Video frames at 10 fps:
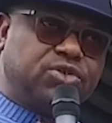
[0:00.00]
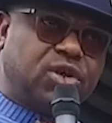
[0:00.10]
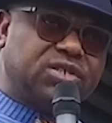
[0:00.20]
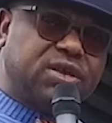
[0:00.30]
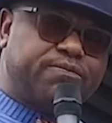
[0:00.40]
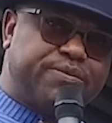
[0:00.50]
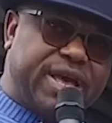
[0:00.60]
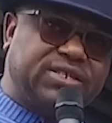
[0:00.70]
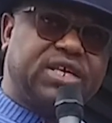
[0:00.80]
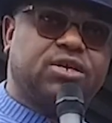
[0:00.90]
just the
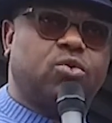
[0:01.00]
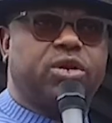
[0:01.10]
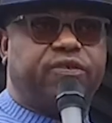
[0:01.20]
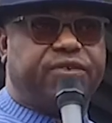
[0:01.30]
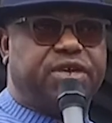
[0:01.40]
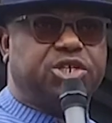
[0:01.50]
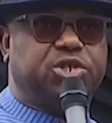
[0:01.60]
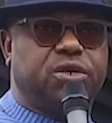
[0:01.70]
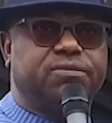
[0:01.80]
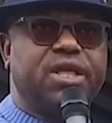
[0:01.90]
basic
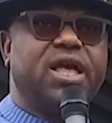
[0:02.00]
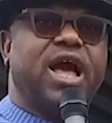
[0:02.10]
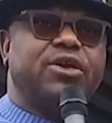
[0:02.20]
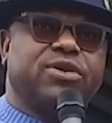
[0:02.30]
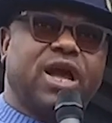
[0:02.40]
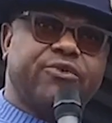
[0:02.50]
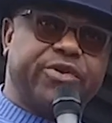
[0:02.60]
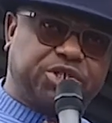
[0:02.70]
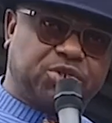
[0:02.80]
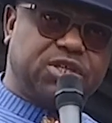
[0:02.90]
qualification, and you can
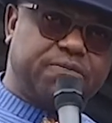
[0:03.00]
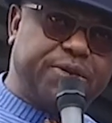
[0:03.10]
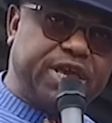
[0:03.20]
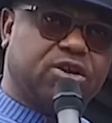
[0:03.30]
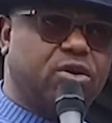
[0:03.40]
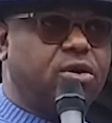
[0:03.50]
reach to the peak